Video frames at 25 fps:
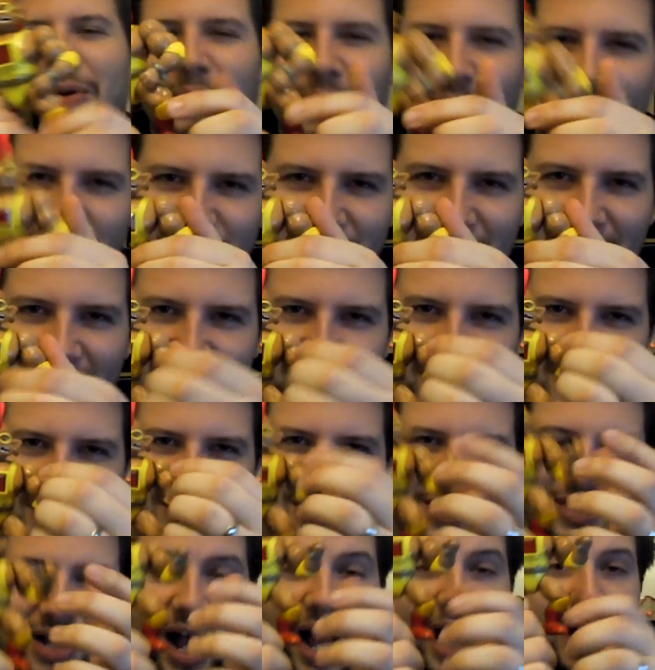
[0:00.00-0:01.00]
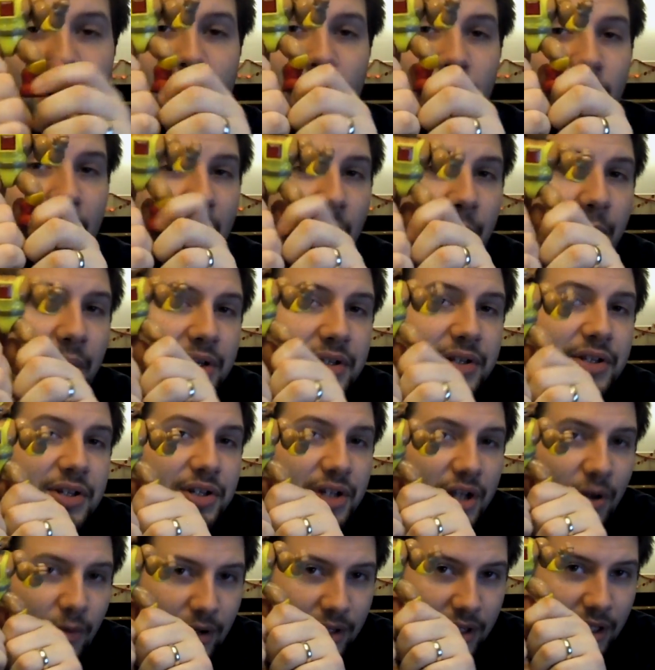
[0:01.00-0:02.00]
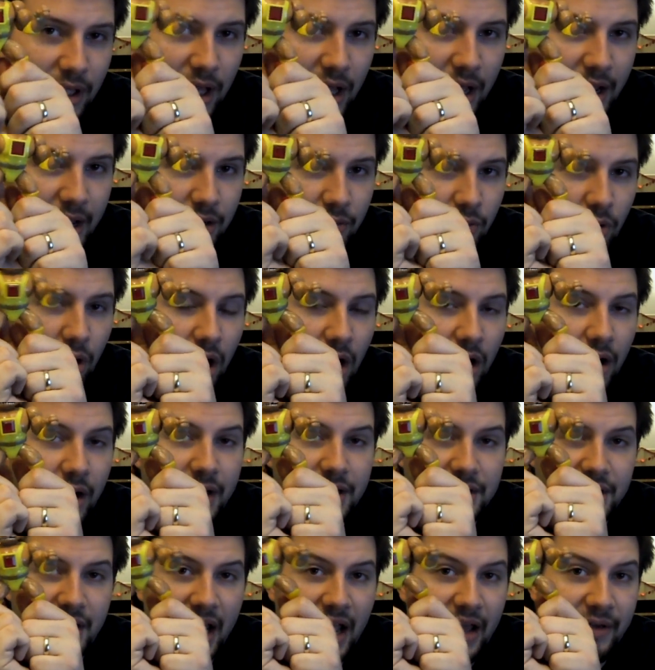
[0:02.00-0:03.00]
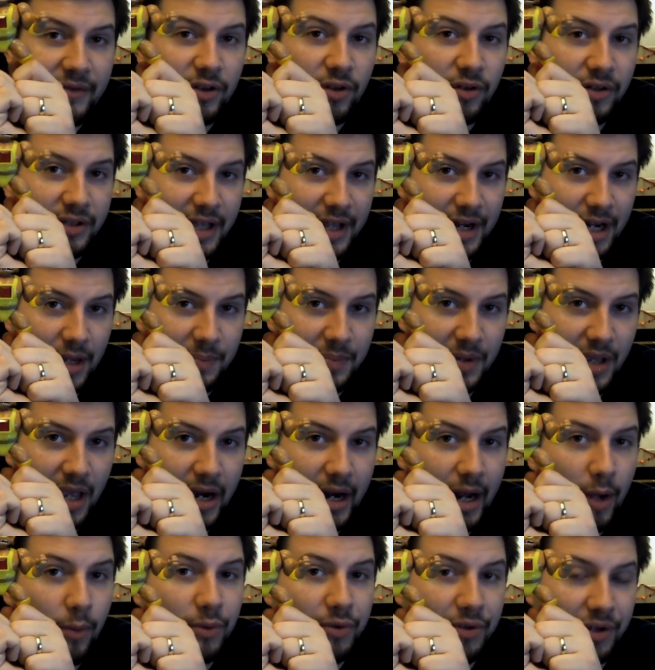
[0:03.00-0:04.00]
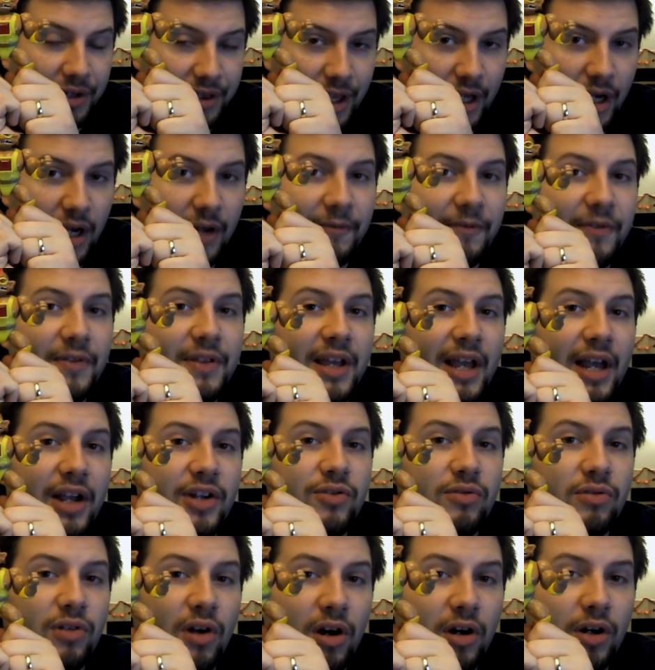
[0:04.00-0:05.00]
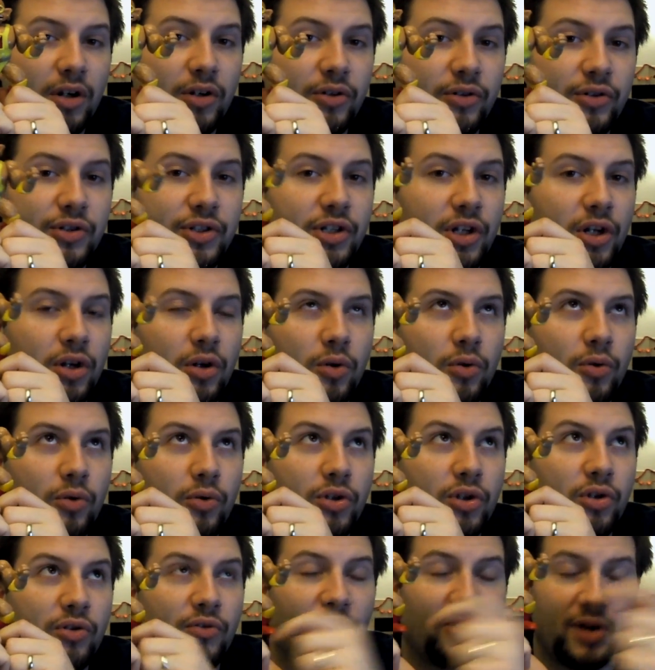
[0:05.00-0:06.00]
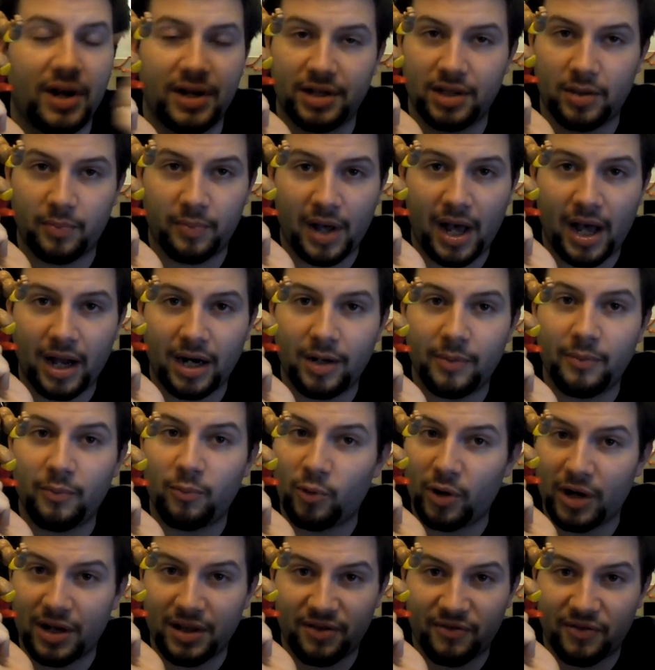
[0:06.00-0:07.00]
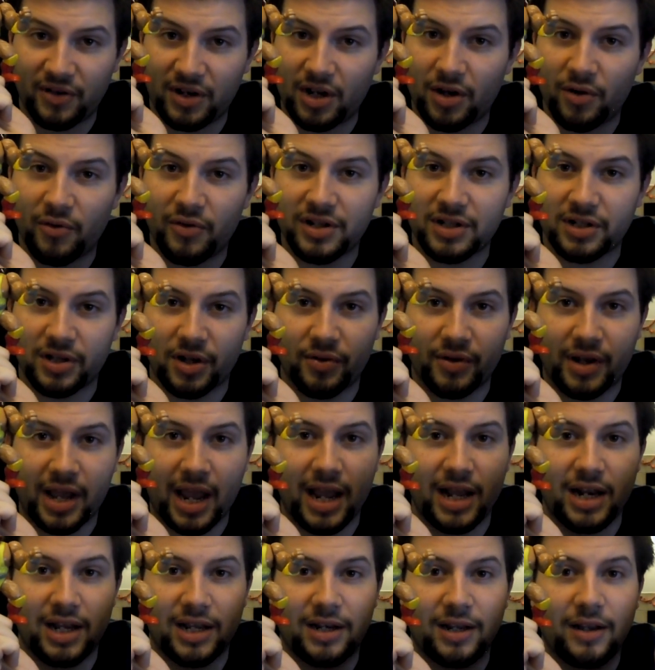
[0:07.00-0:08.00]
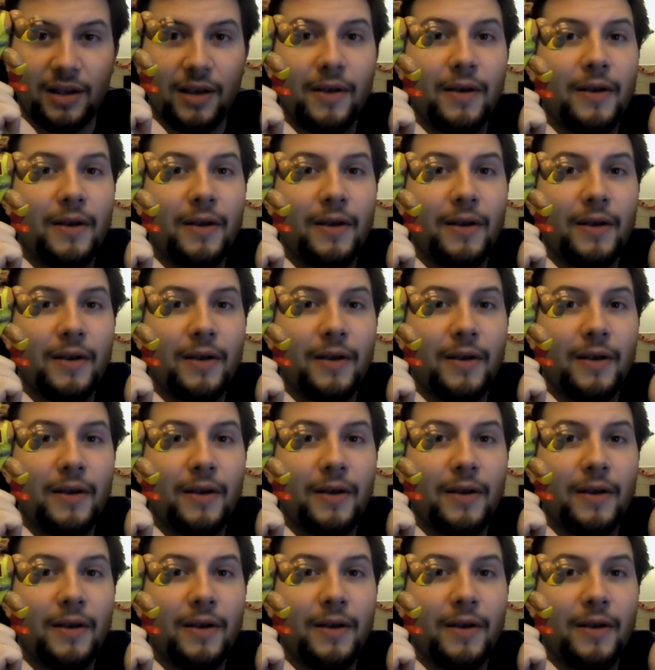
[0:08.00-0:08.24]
Protectors. I don't know how much these go online, because I haven't looked that up yet. I will look that up for the actual article, so you've read to the bottom where the video is located.